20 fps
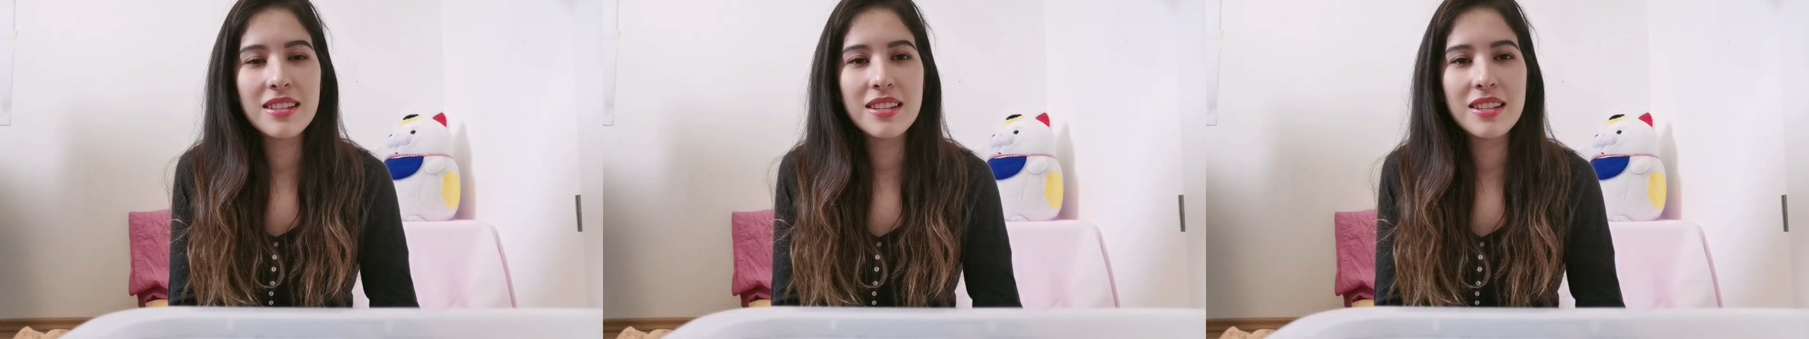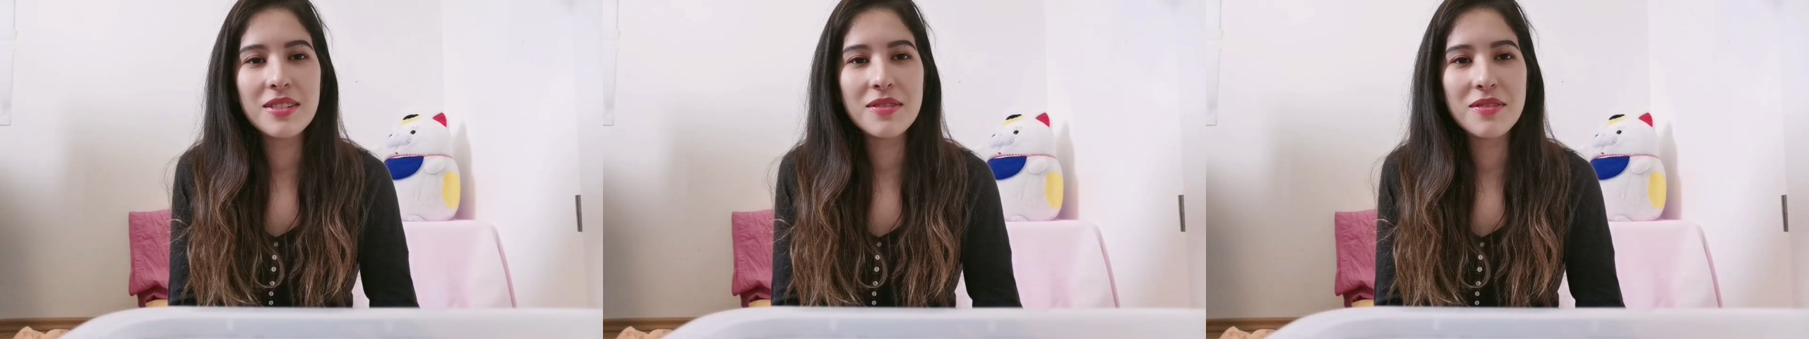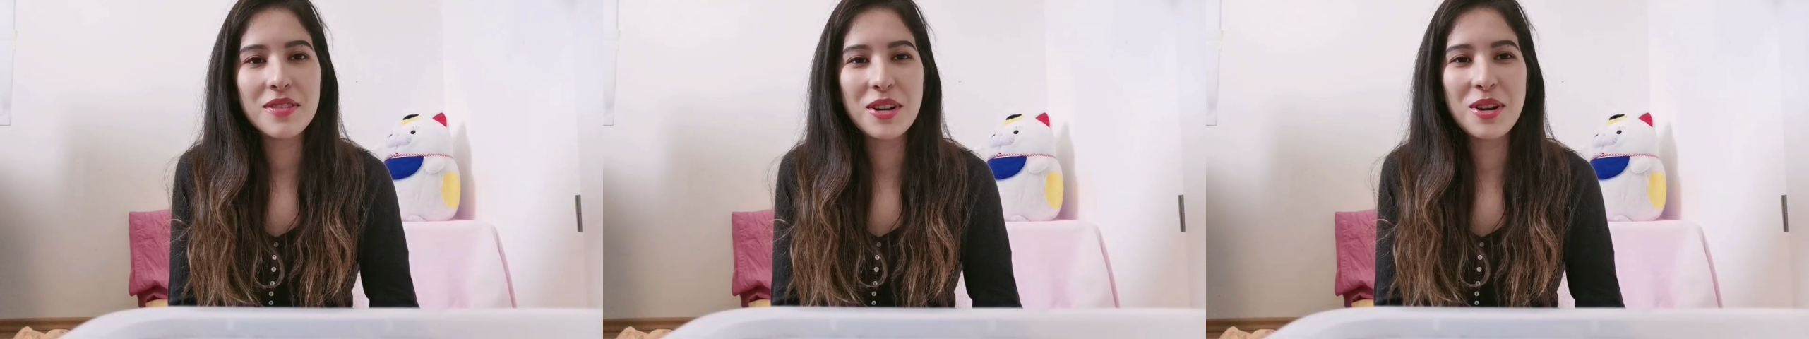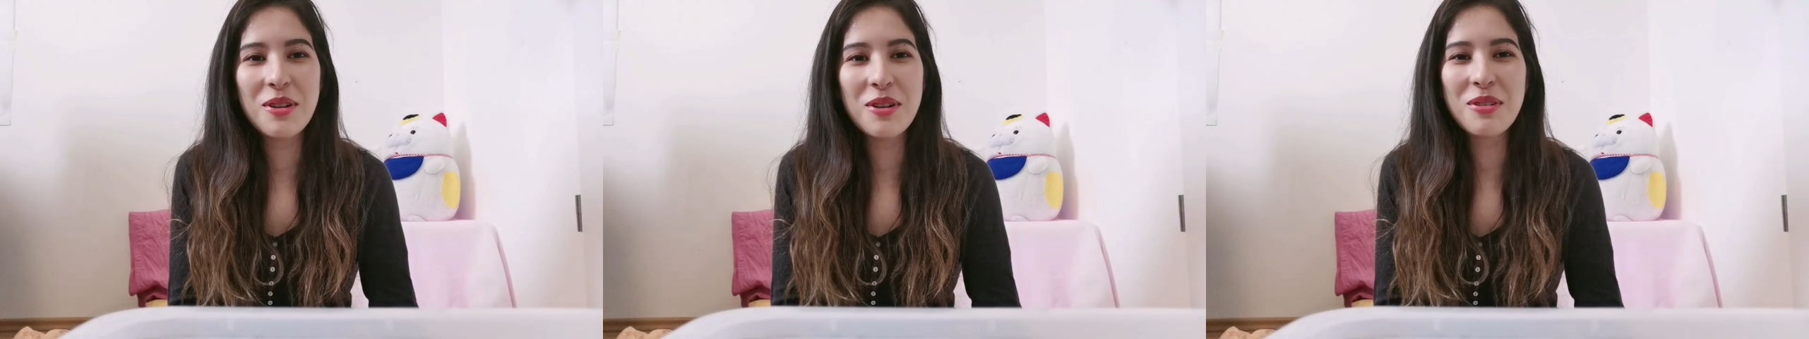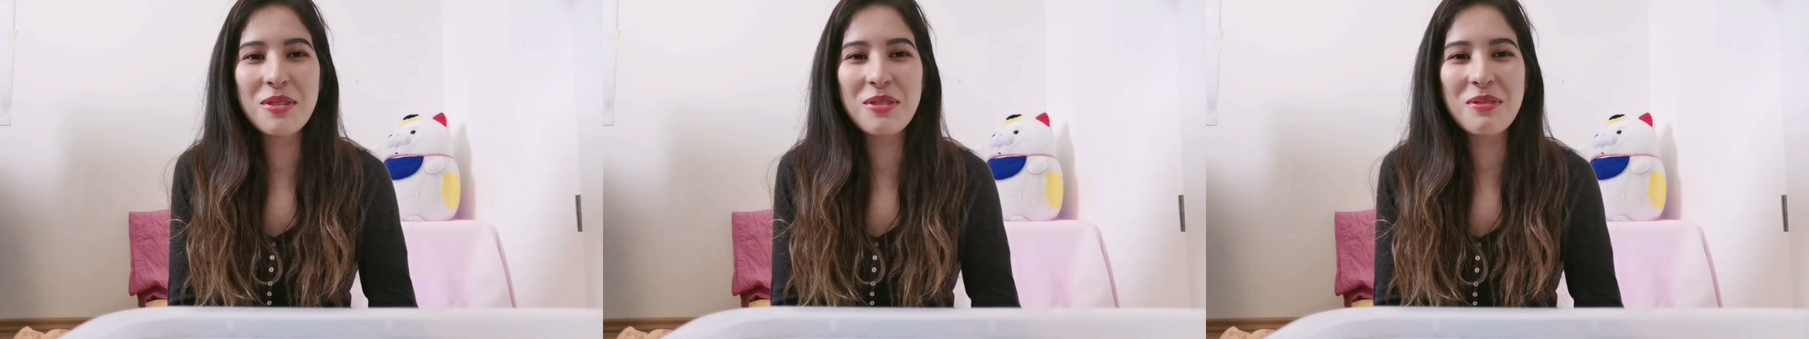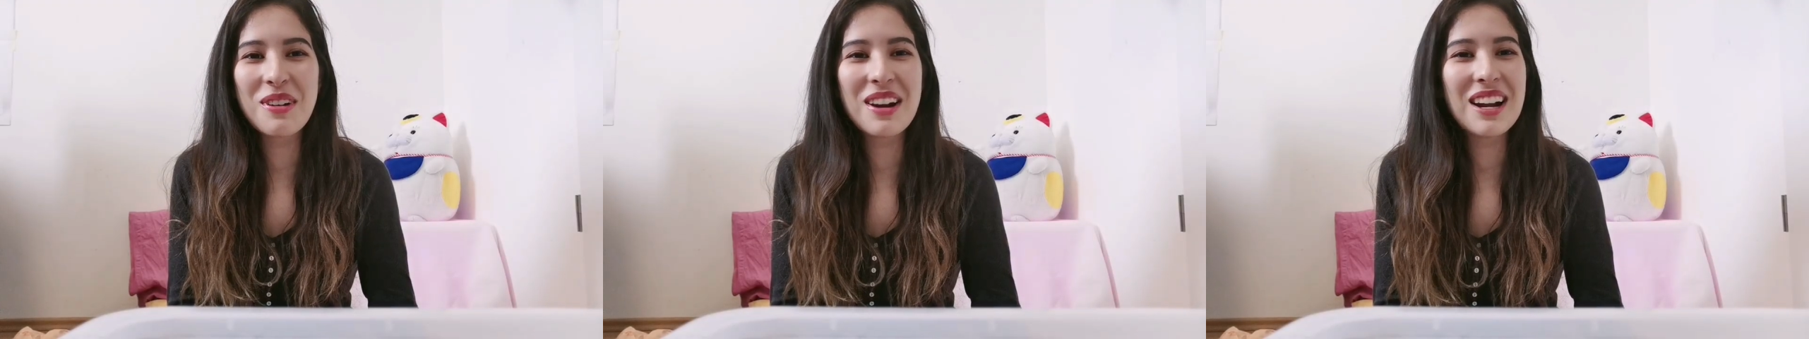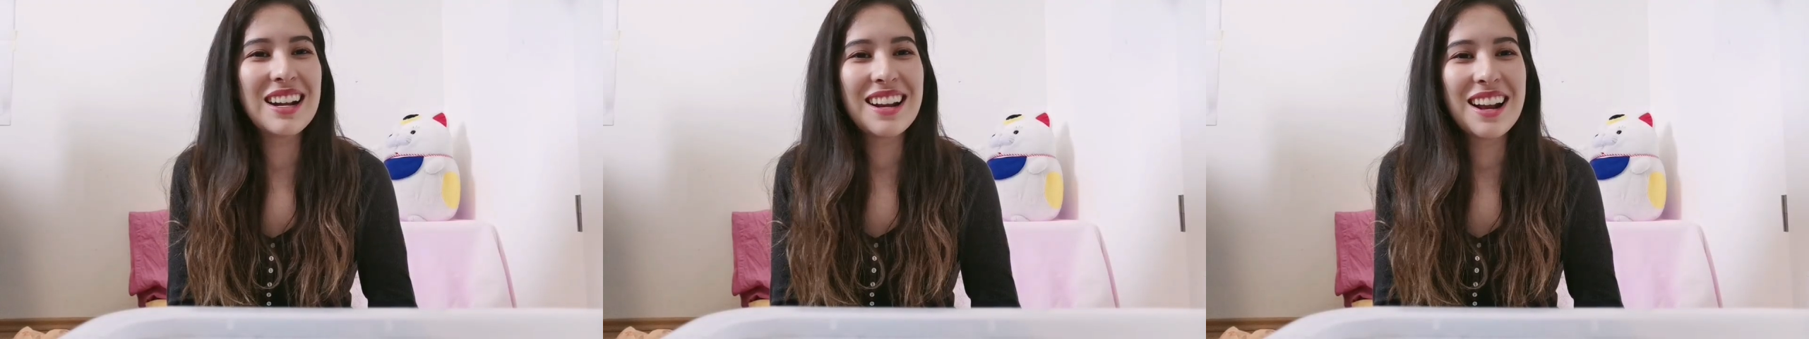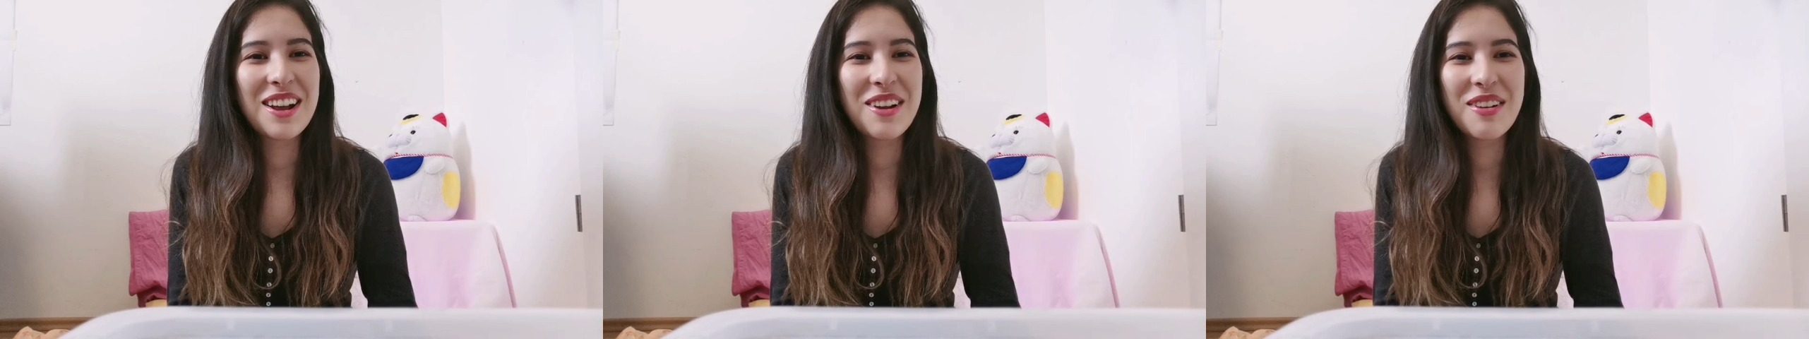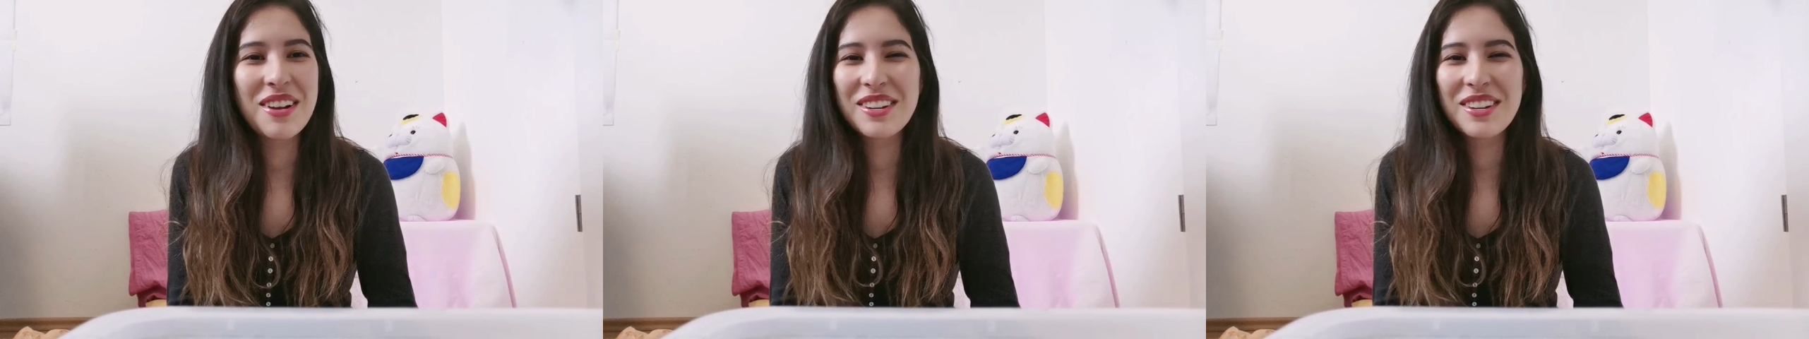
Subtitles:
these videos right now.